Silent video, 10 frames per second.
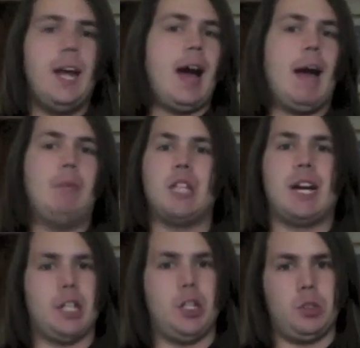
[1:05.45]
I'm just not going
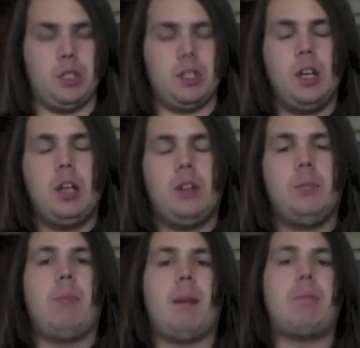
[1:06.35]
to use it.
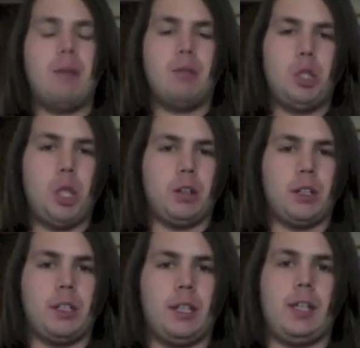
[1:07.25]
My problem with
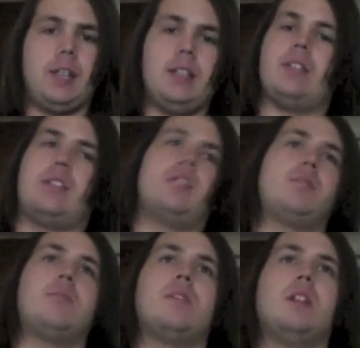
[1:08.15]
Junk is
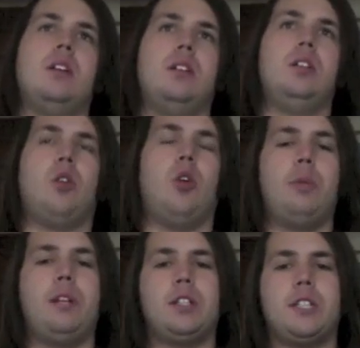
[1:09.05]
you're opening
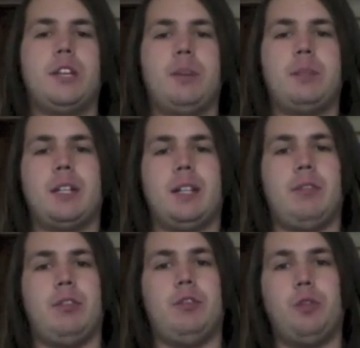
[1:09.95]
yourself up to the level
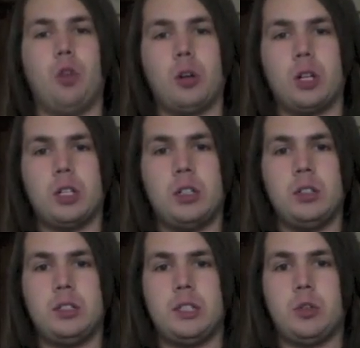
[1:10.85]
4
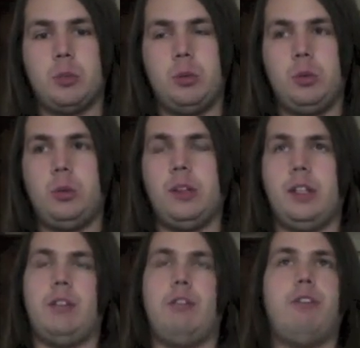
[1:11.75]
Synchro pool and the
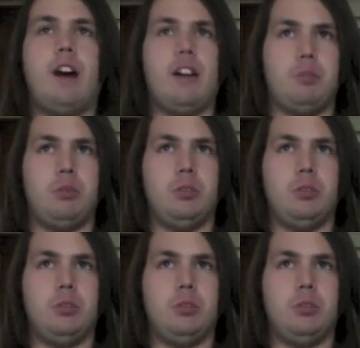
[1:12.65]
level 5 pool.